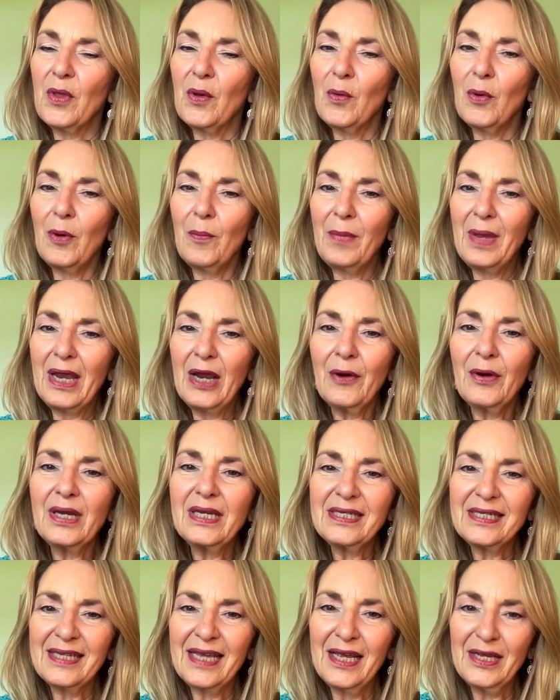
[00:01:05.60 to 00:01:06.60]
what Mary
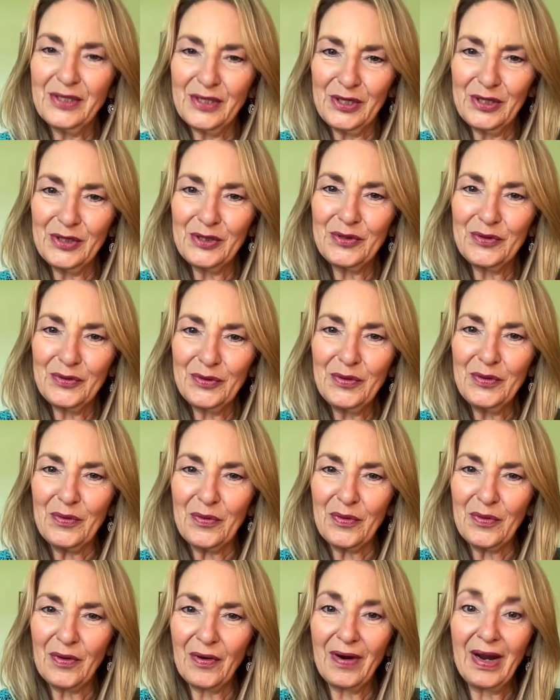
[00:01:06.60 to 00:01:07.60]
says is
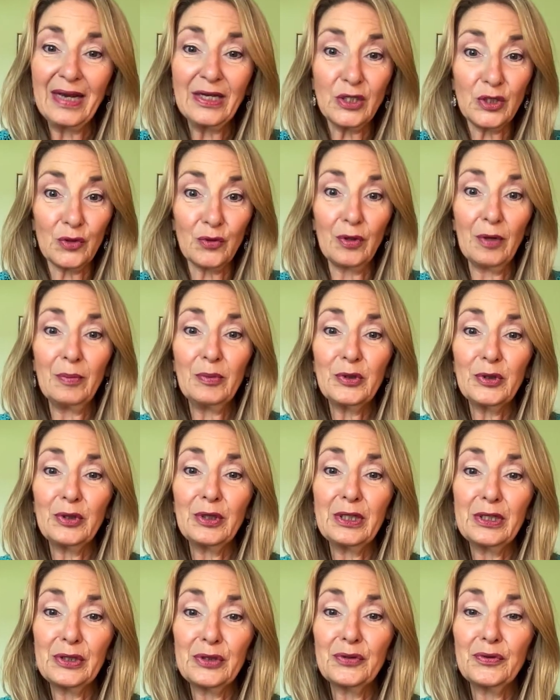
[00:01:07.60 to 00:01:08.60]
truth, all right? Scripture
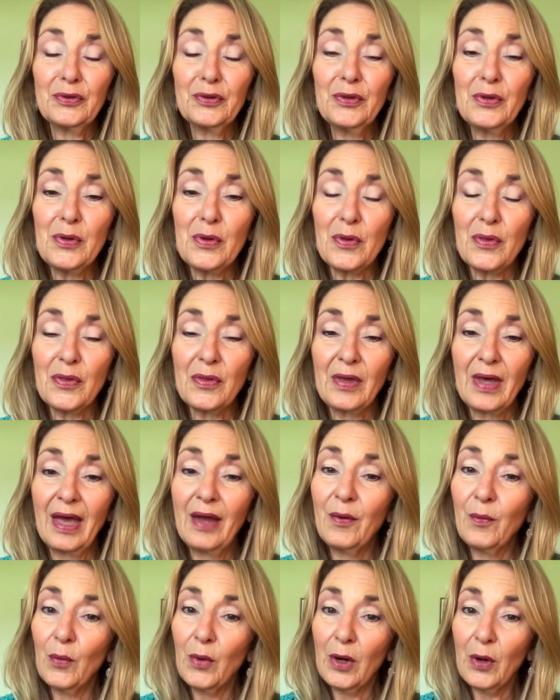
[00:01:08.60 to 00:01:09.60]
is truth.
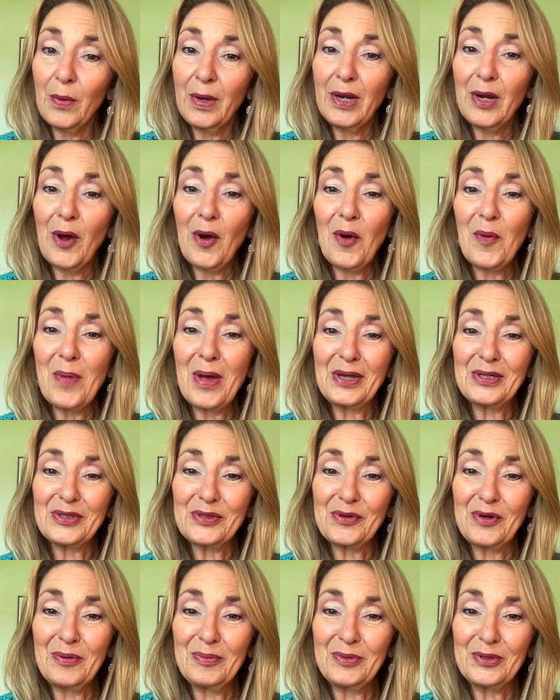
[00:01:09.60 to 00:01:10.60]
And what do we know about
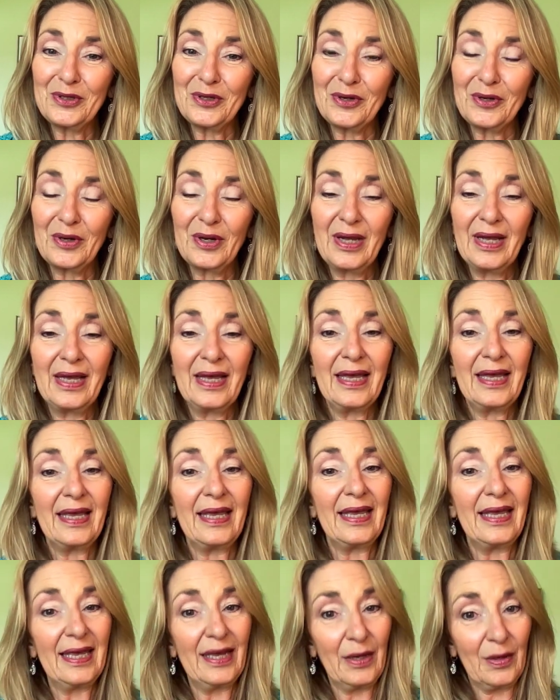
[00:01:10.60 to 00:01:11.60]
Scripture?
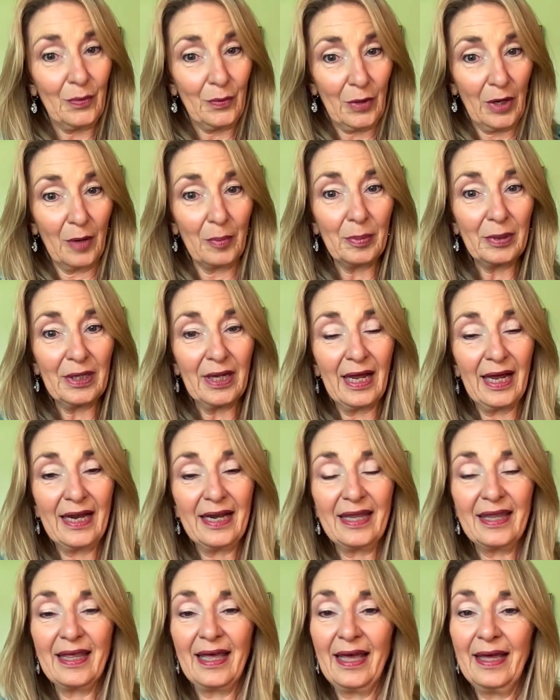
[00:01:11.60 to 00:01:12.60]
It
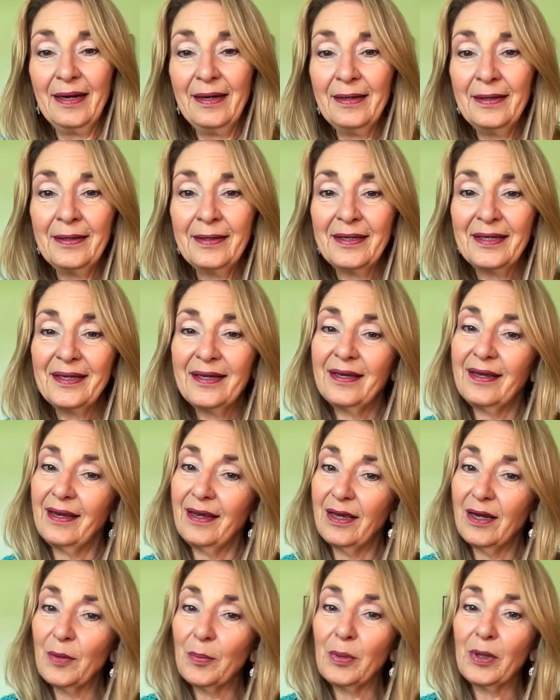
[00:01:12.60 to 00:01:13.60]
applied then,
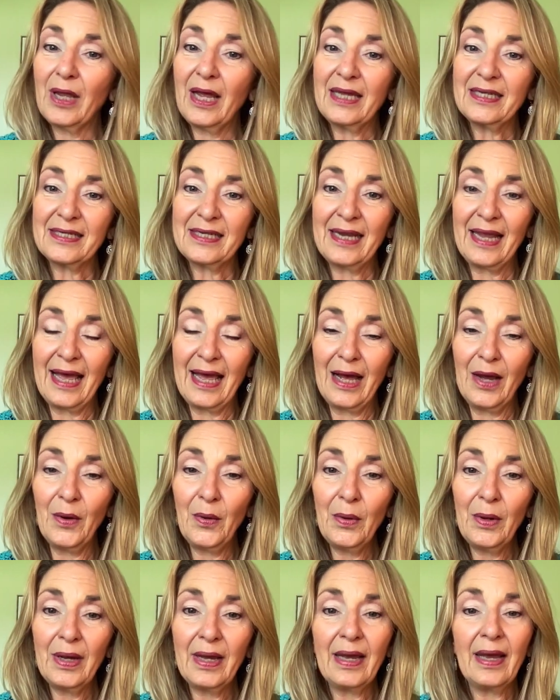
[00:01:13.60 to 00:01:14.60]
it applies
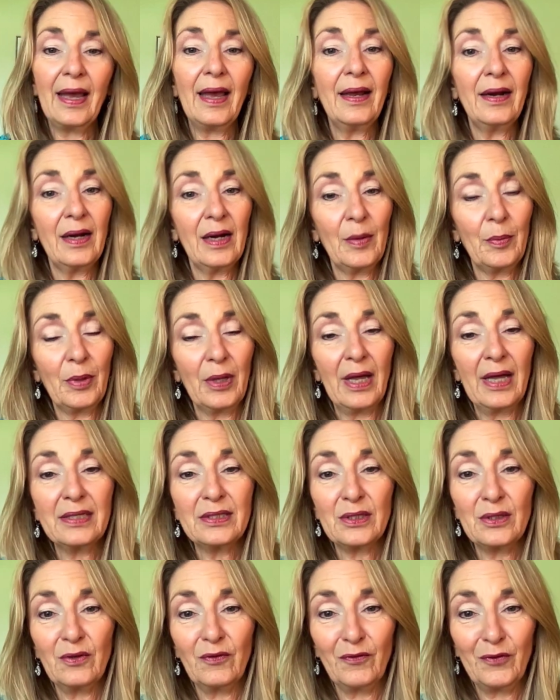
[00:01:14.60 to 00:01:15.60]
now, and it
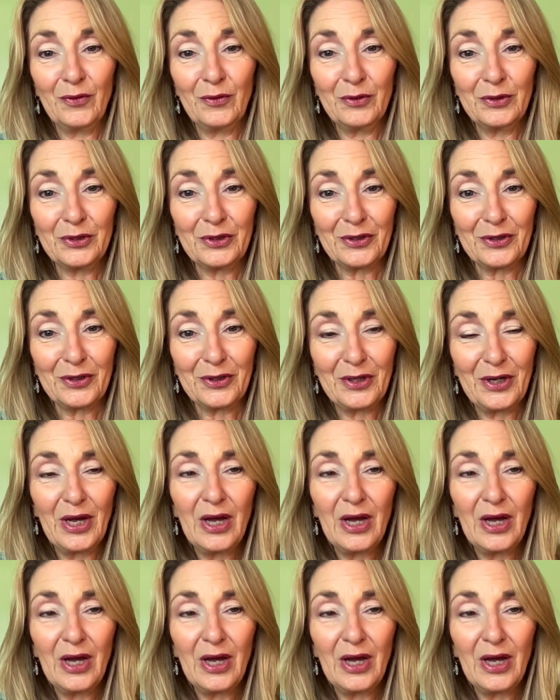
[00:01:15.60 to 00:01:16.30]
applies in the future.